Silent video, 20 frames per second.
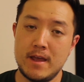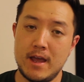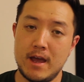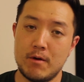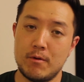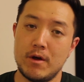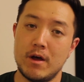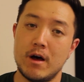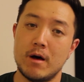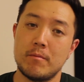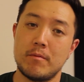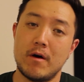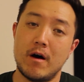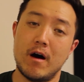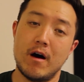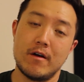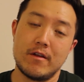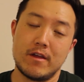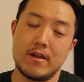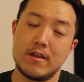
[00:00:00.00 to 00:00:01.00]
and will help
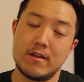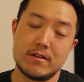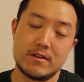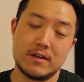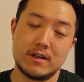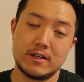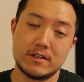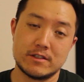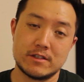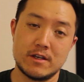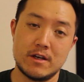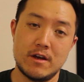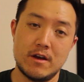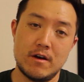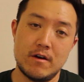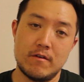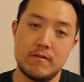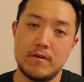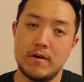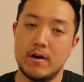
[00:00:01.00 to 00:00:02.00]
all the other things
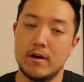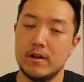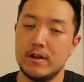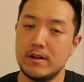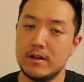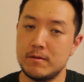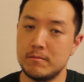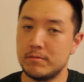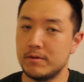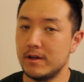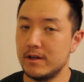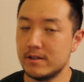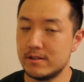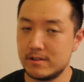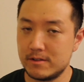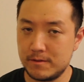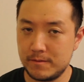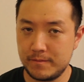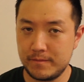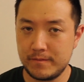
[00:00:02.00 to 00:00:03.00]
fall in
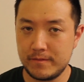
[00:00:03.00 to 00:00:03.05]
place.